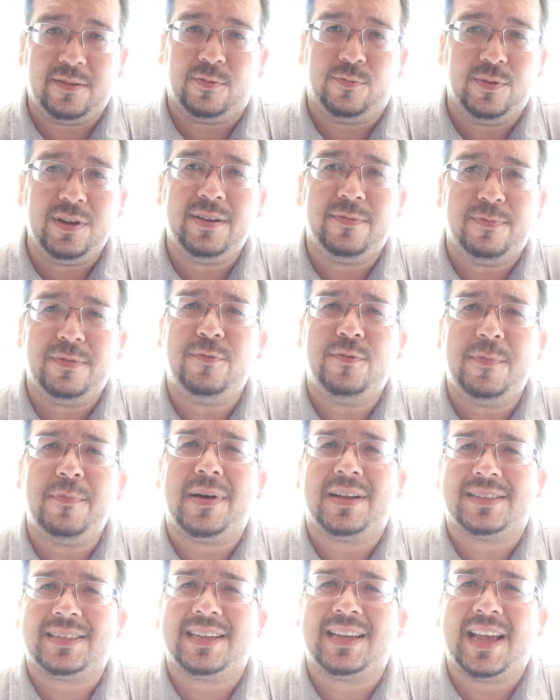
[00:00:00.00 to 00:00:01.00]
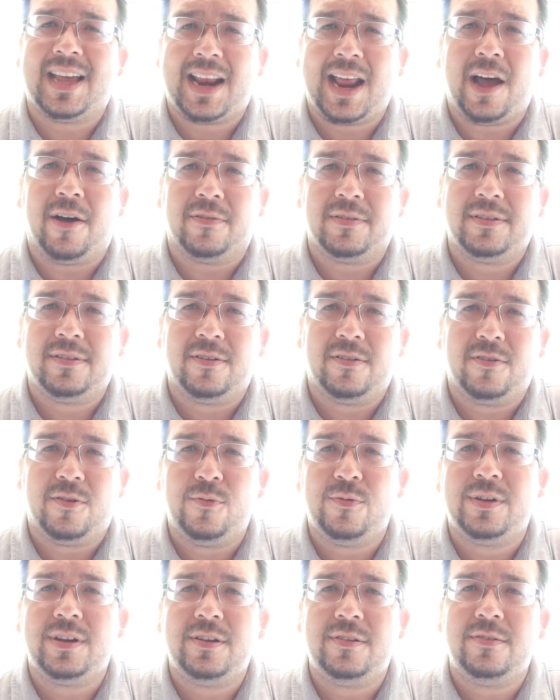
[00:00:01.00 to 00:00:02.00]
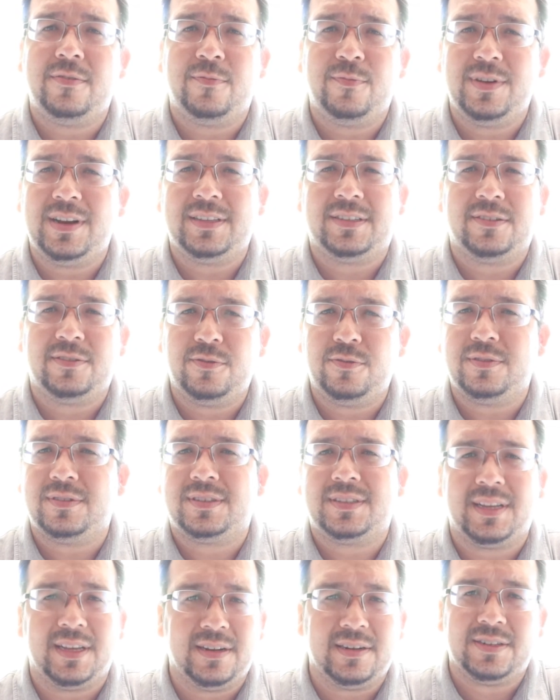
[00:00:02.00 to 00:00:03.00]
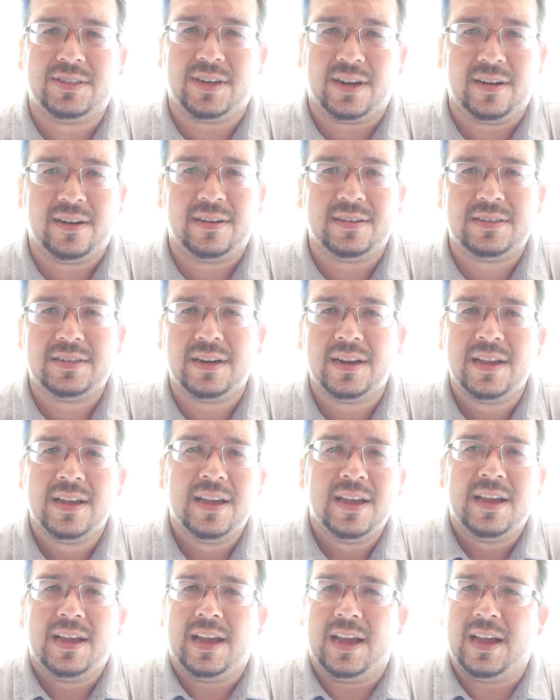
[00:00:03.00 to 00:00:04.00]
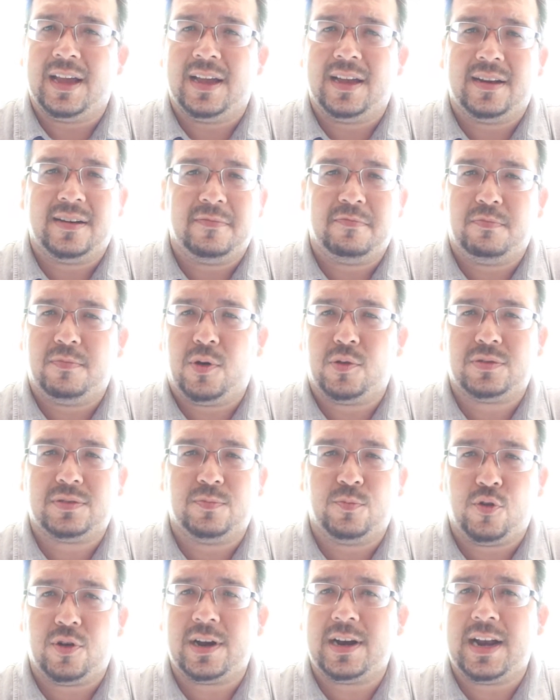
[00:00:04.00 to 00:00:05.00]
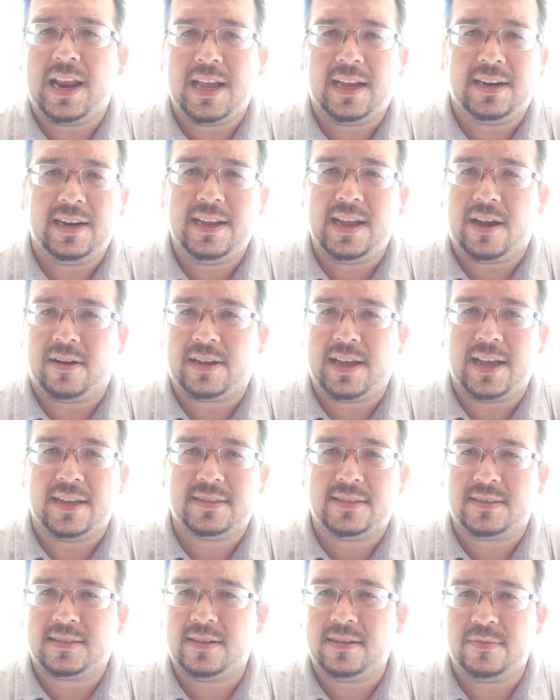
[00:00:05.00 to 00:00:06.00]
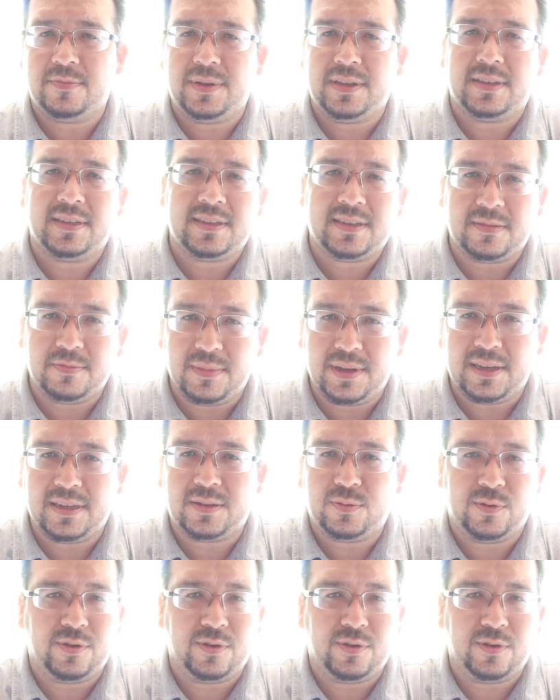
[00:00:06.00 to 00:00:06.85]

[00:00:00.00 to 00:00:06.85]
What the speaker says: We're about to get out. You know, all we need to do is see the judge, and more than likely our case is gonna be dismissed.